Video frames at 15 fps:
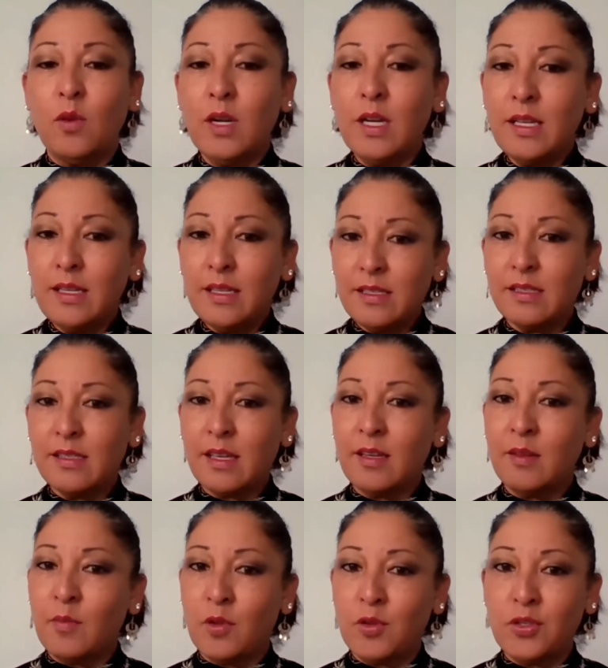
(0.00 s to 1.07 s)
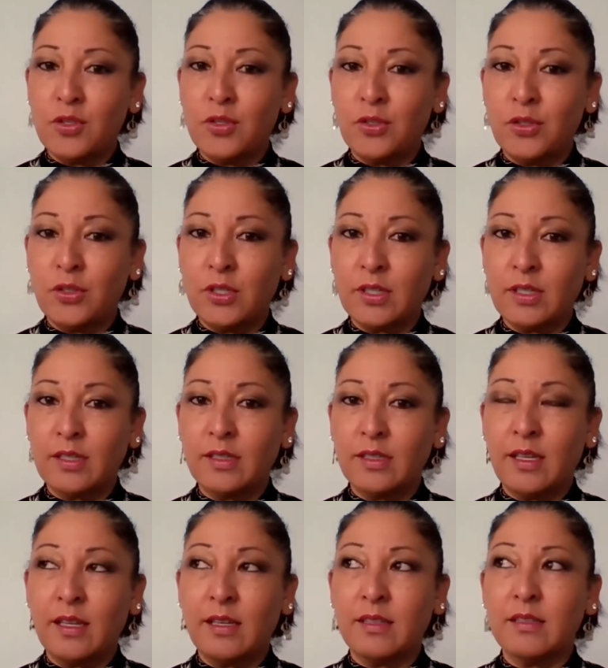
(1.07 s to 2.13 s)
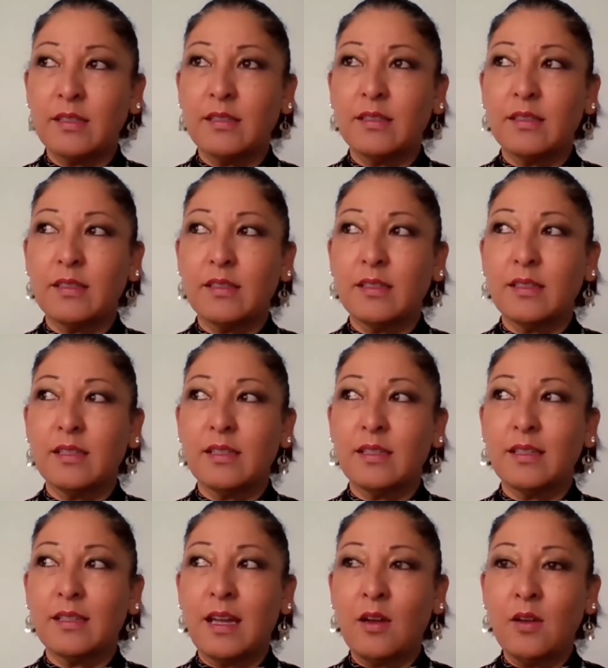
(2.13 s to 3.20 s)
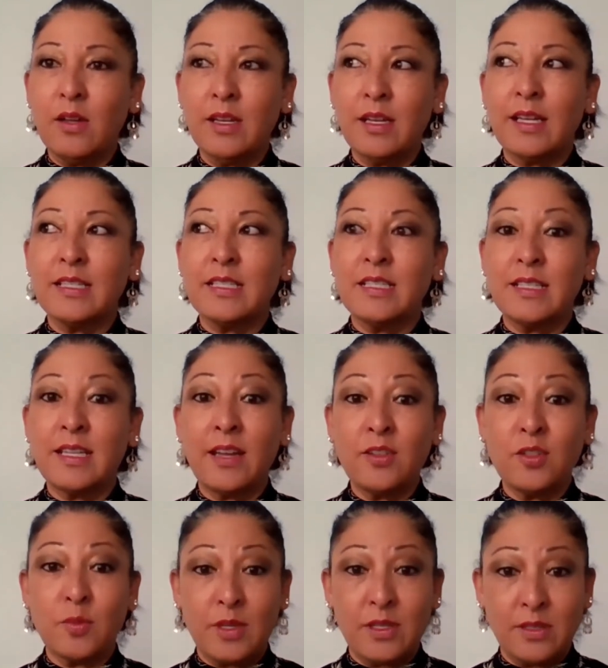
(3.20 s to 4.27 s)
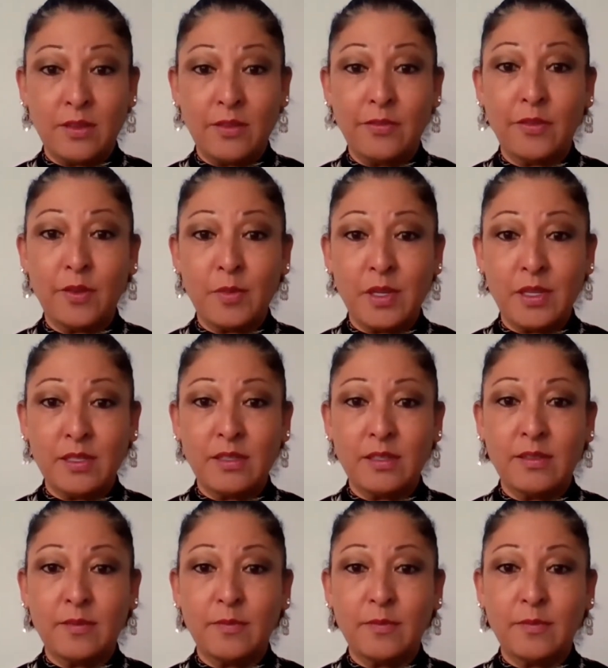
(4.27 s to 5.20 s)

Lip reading: What is that emotional hook, and how can I detach myself from it?